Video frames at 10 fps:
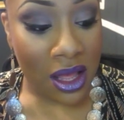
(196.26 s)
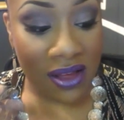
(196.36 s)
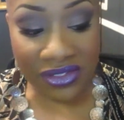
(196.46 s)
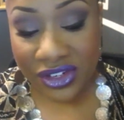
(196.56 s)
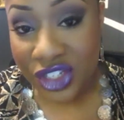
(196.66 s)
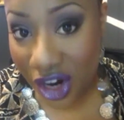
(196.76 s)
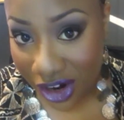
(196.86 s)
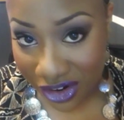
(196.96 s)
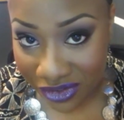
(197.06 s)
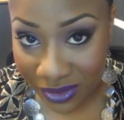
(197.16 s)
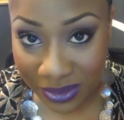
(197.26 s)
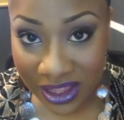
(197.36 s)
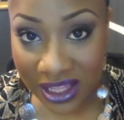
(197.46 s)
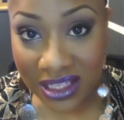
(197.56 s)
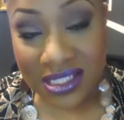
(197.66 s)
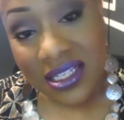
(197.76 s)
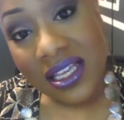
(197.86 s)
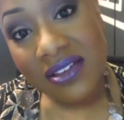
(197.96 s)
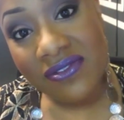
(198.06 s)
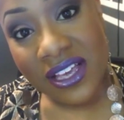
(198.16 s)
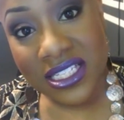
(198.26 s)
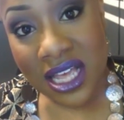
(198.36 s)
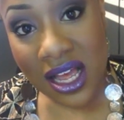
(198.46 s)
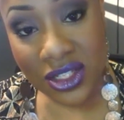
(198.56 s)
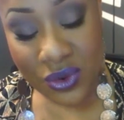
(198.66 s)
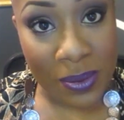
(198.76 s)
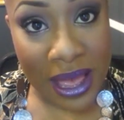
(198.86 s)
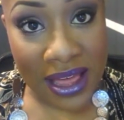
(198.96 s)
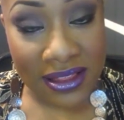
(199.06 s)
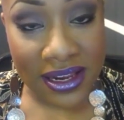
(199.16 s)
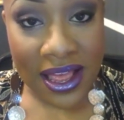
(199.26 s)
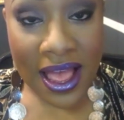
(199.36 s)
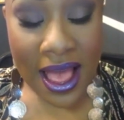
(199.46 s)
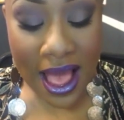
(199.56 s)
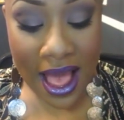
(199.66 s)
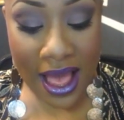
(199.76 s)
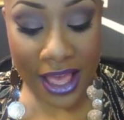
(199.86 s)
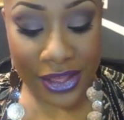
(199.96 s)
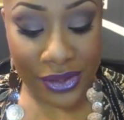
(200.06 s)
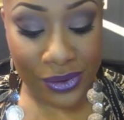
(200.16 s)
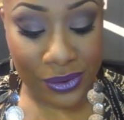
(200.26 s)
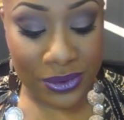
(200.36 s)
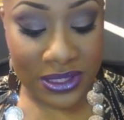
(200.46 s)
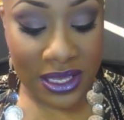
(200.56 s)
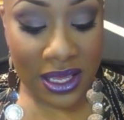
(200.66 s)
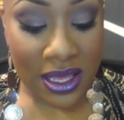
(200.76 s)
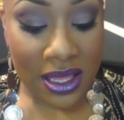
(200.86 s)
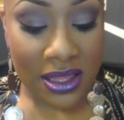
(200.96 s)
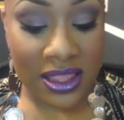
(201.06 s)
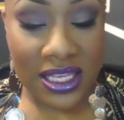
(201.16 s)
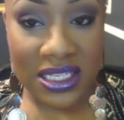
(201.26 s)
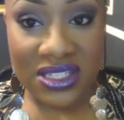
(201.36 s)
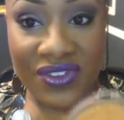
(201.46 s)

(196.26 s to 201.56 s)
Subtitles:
of the dark from the Sleek Face Contour palette, I use this